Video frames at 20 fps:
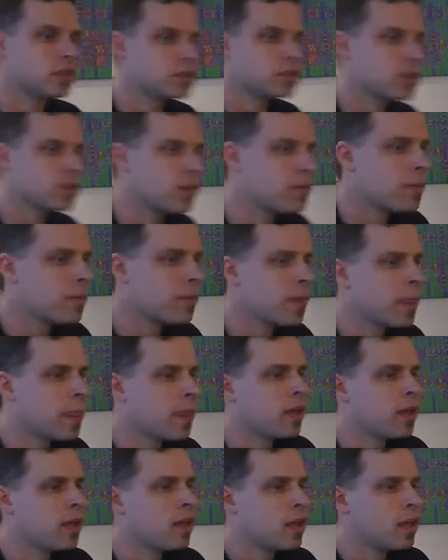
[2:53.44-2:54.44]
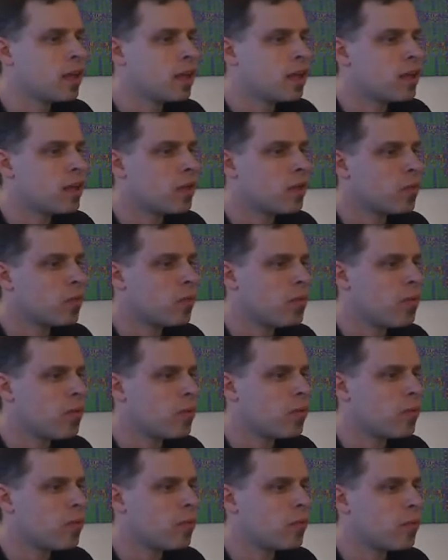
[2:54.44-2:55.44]
So when
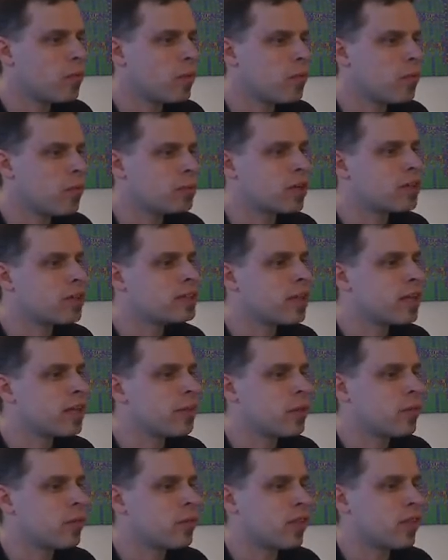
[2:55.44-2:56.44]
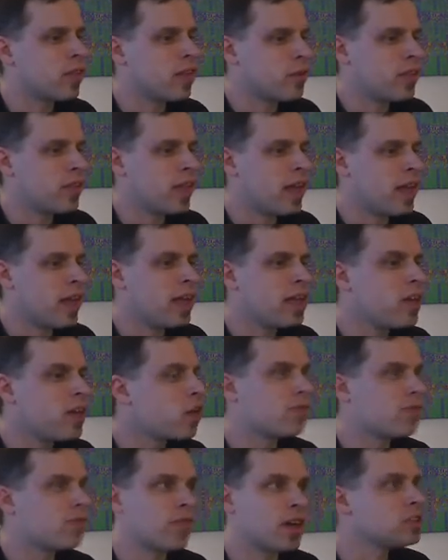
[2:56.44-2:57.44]
we're programming with any
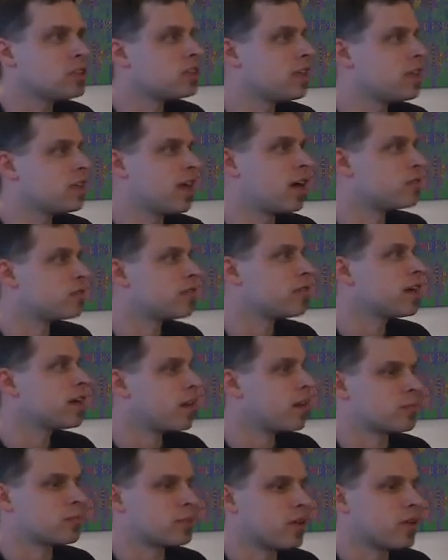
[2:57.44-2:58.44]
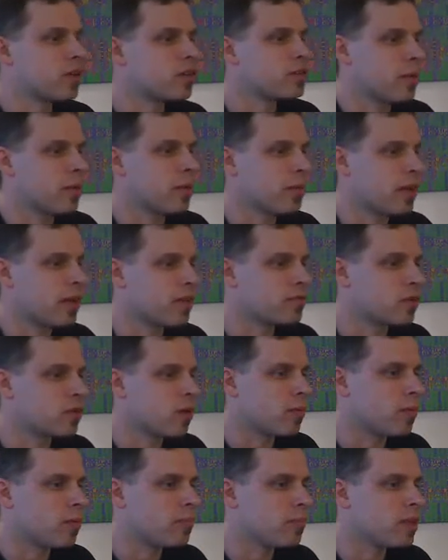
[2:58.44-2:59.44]
old function now, regular programming
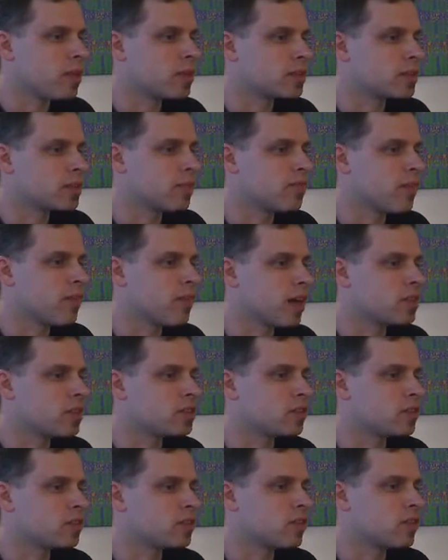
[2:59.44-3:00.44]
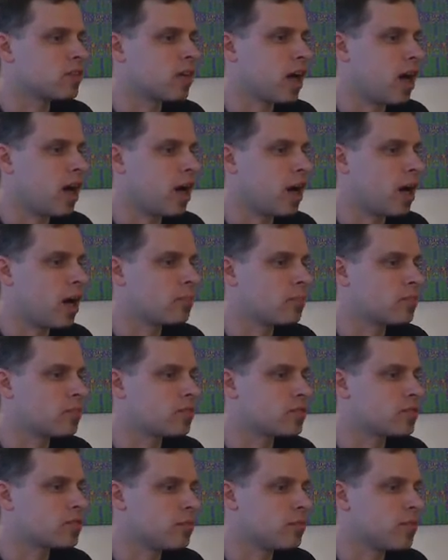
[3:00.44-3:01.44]
from some function
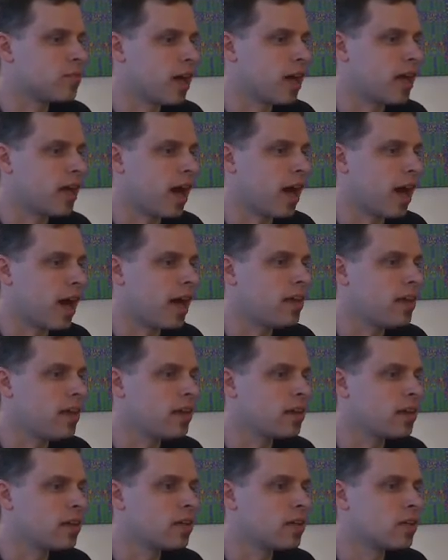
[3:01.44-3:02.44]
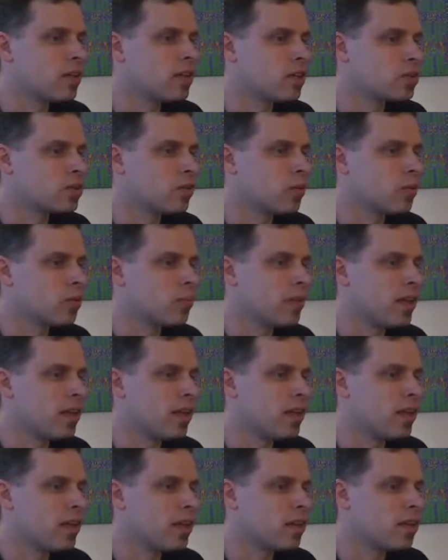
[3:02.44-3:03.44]
from an A to a
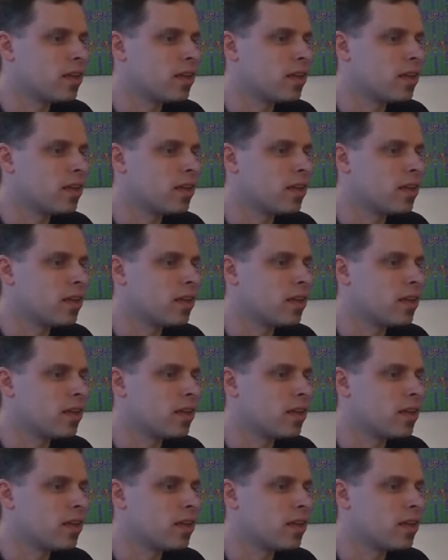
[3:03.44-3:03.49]
B,